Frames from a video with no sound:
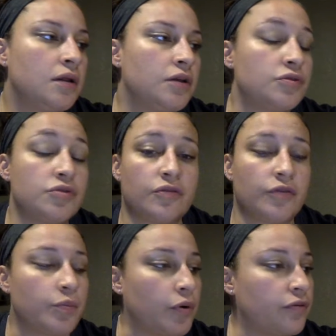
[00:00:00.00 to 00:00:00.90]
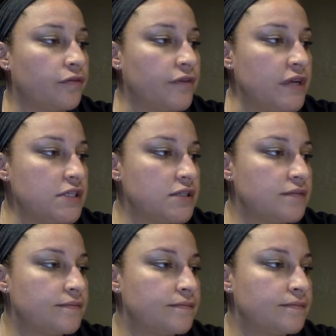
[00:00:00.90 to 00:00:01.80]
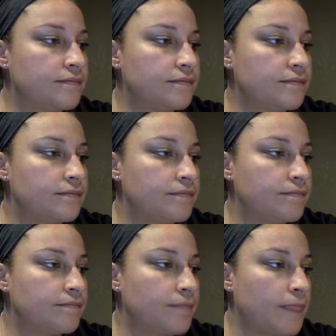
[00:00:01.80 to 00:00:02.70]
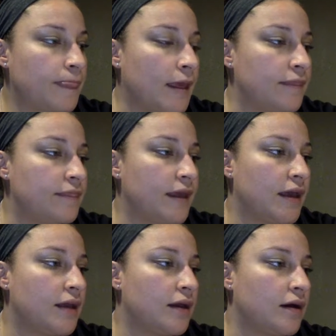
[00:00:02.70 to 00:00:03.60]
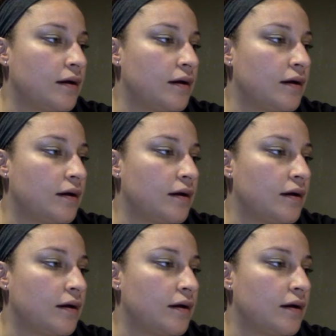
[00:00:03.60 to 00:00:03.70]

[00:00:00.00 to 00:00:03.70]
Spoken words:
You do it for both feet. And then